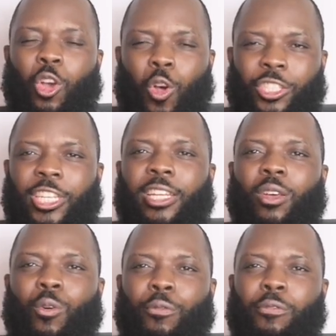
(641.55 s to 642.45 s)

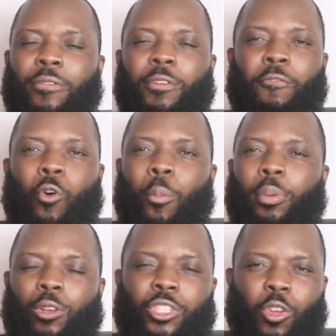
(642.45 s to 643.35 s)
continent of 54
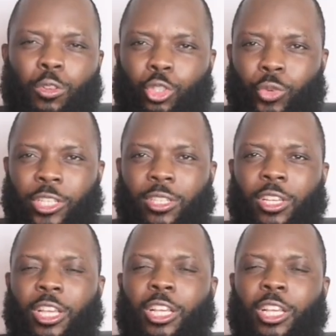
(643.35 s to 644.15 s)
plus countries.